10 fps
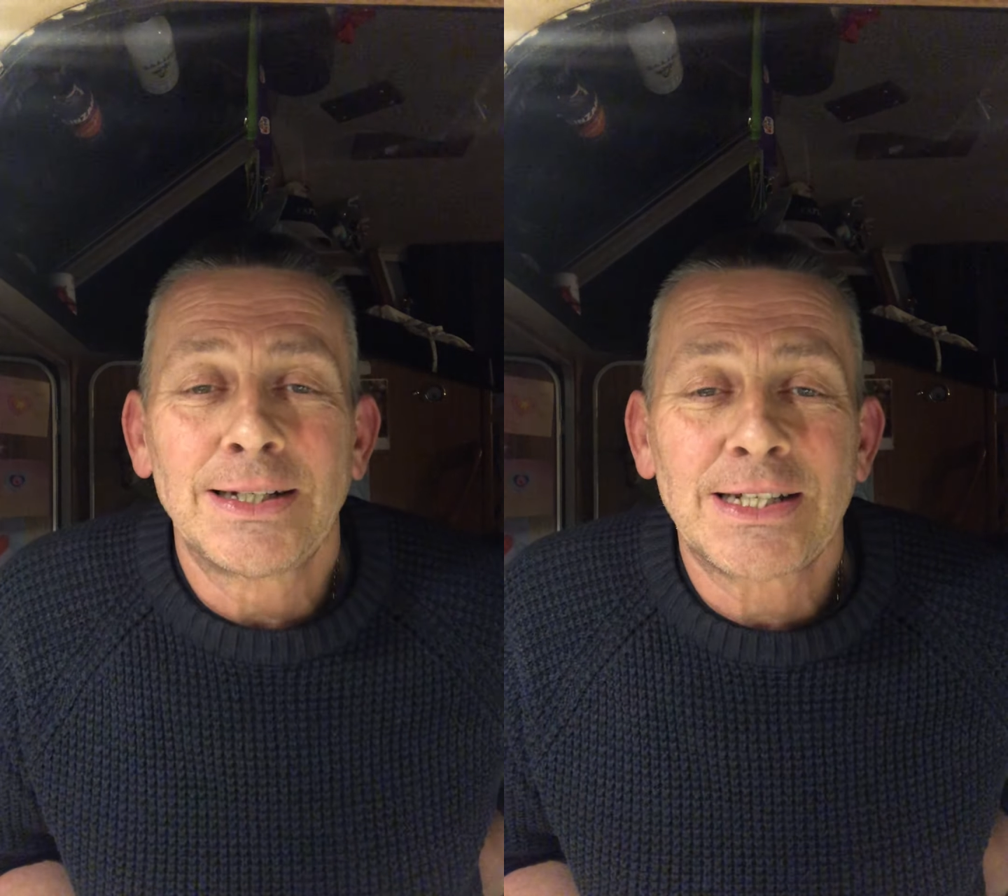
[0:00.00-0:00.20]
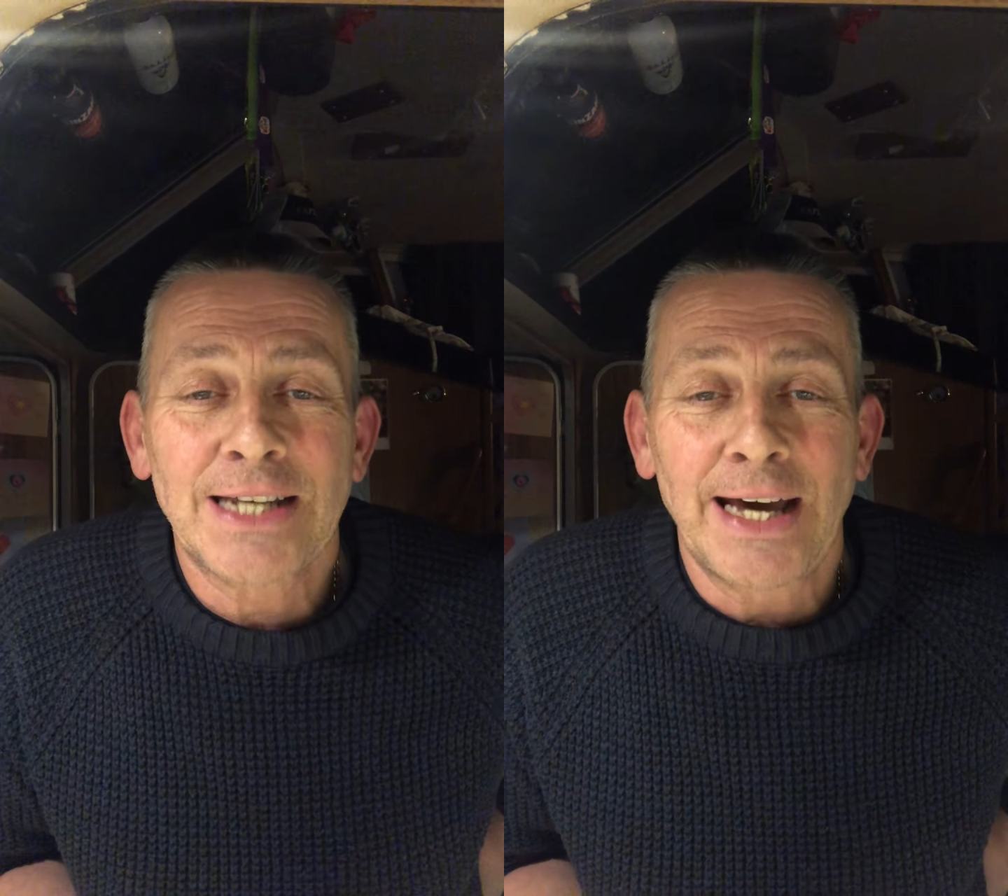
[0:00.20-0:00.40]

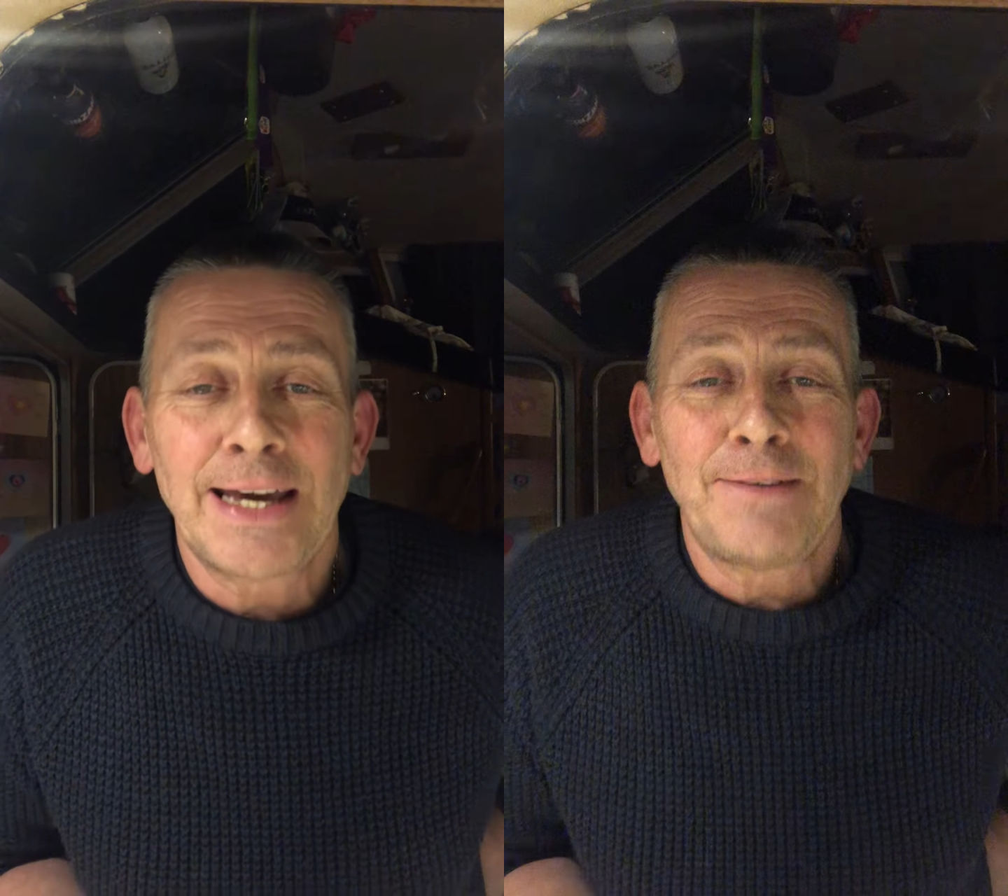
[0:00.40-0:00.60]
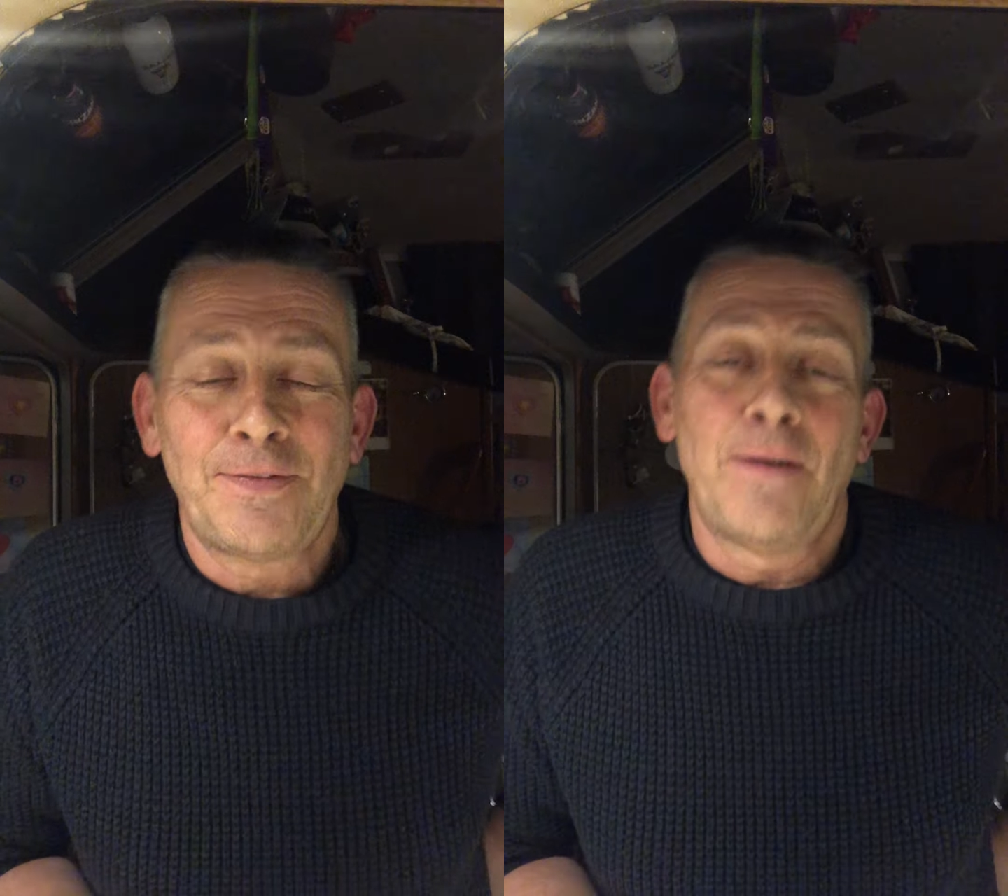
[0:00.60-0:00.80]

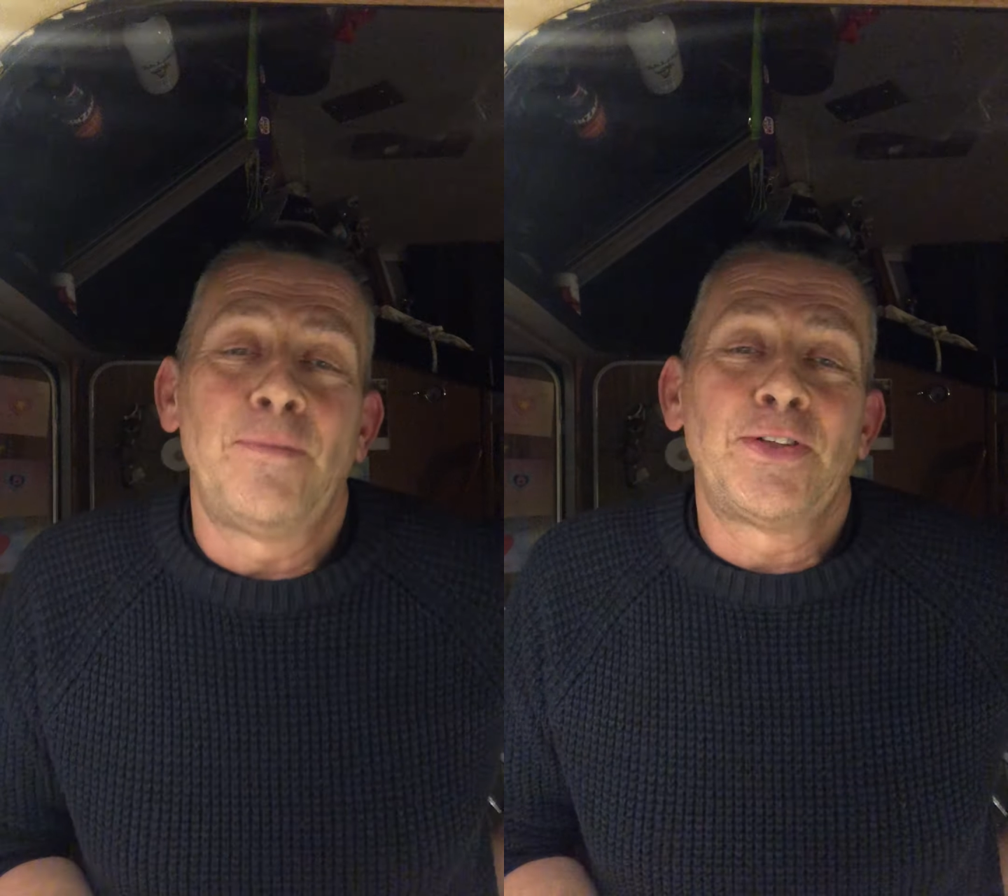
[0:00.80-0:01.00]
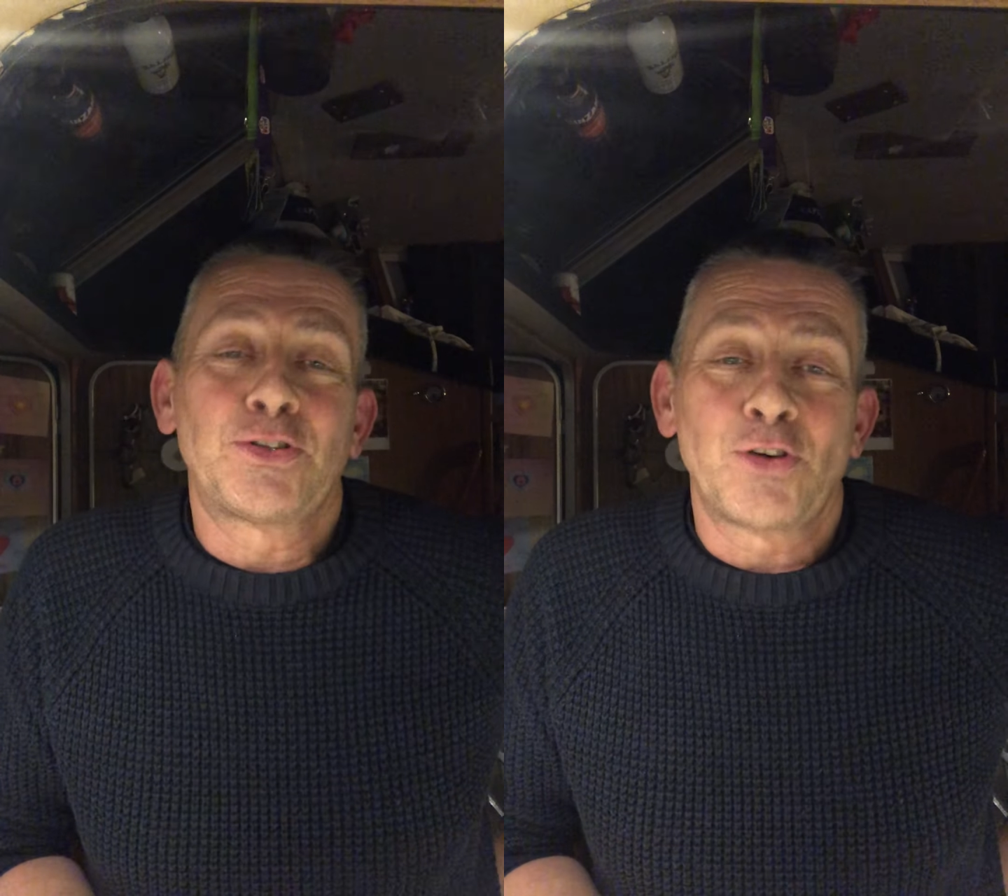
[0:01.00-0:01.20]
save
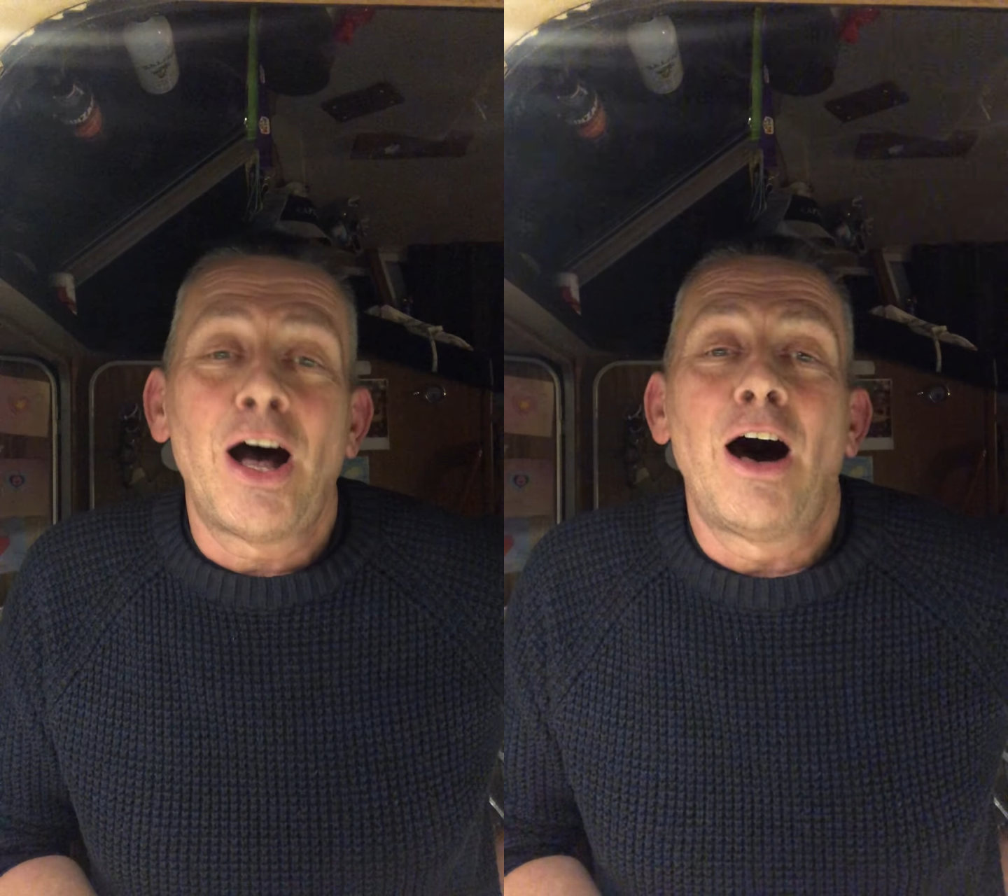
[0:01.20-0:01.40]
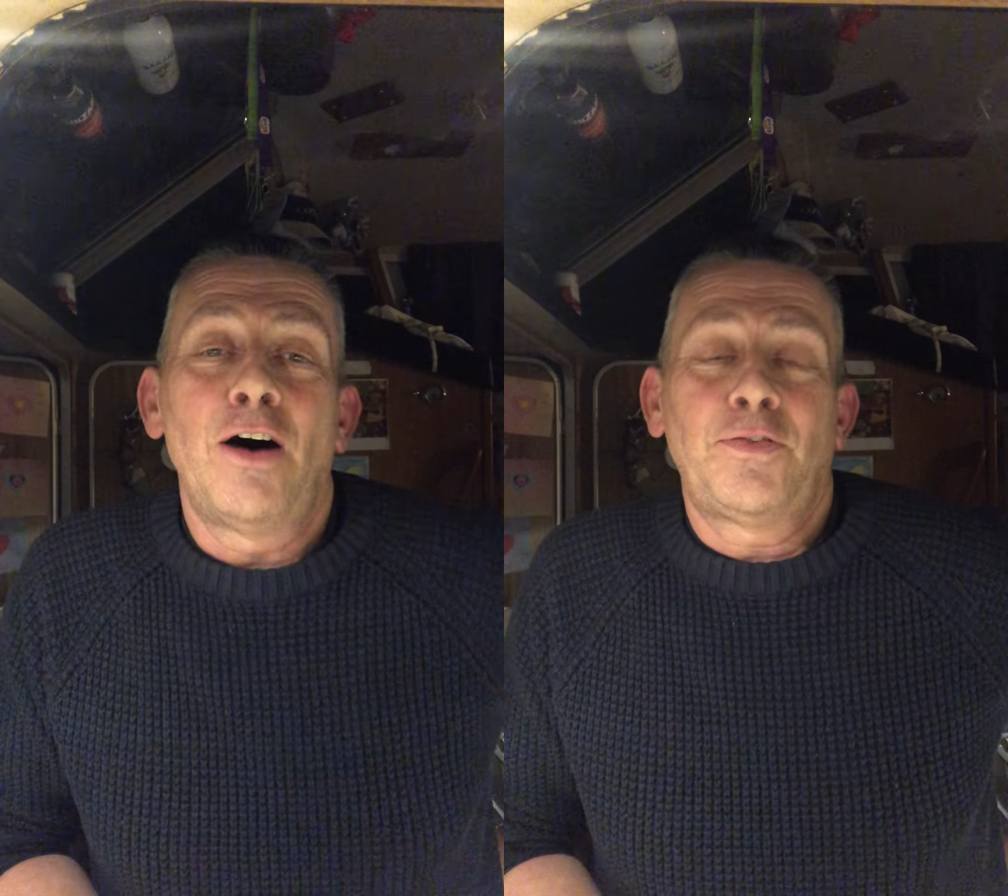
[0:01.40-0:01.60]
the
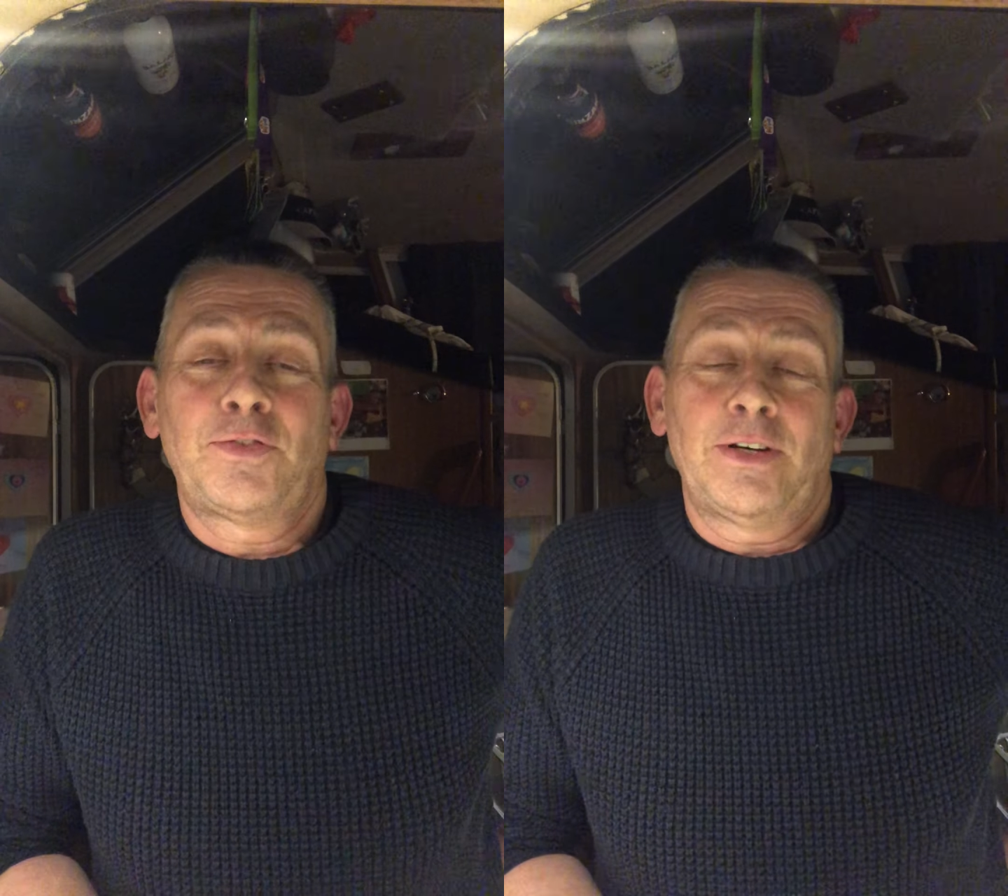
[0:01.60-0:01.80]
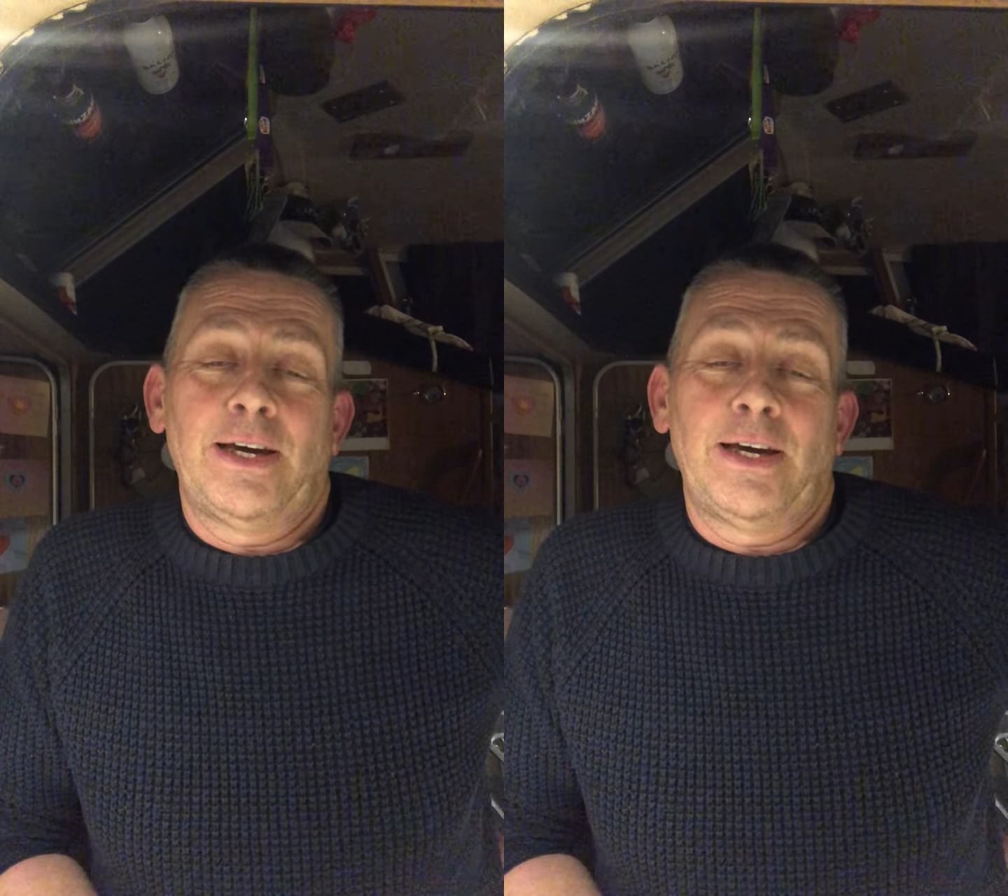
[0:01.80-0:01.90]
draft,